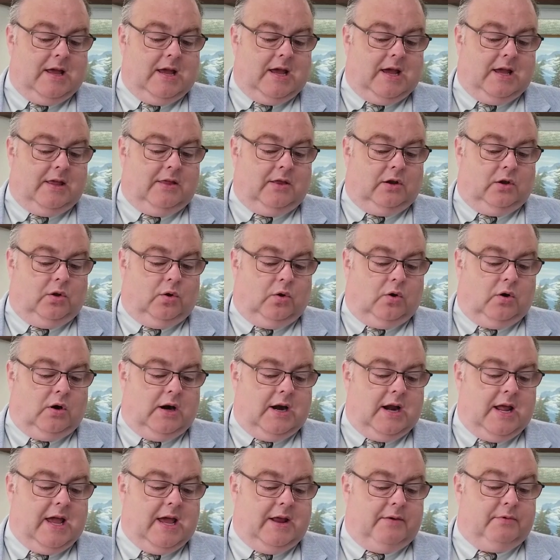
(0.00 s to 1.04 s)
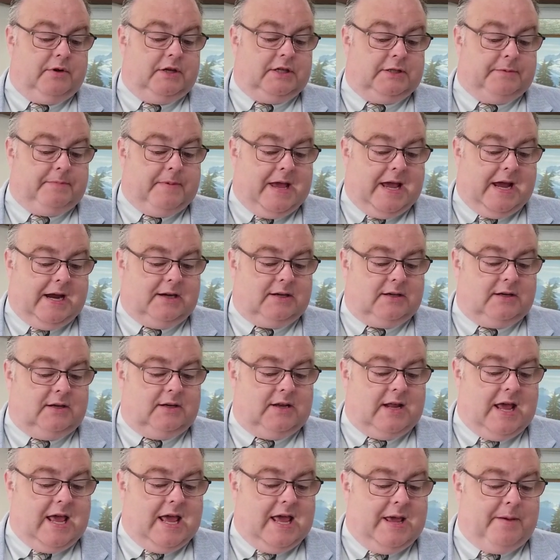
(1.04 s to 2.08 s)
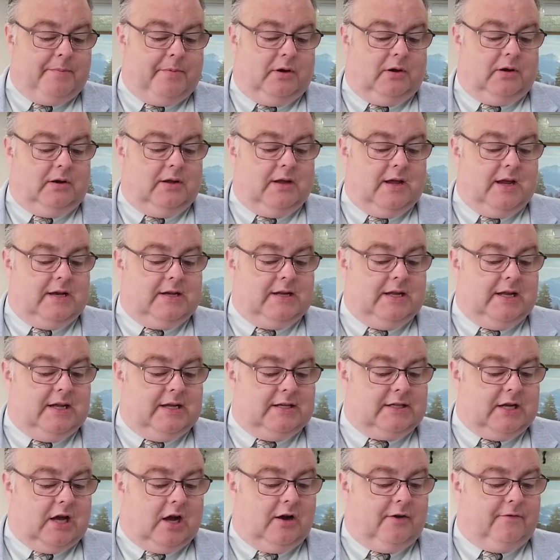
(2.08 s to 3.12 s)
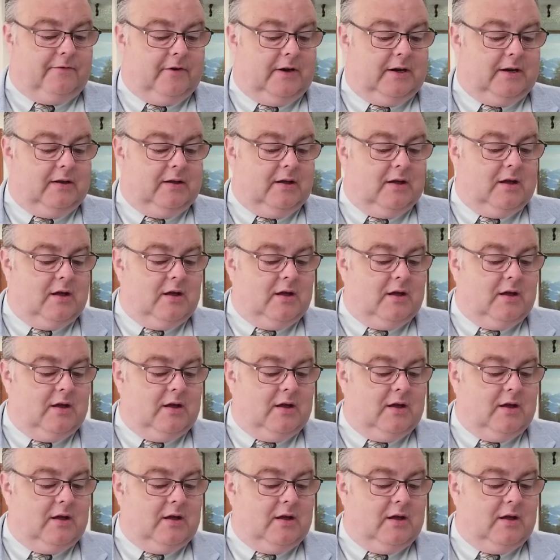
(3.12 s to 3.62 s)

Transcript: And the Lord had respect unto Abel and to his offering,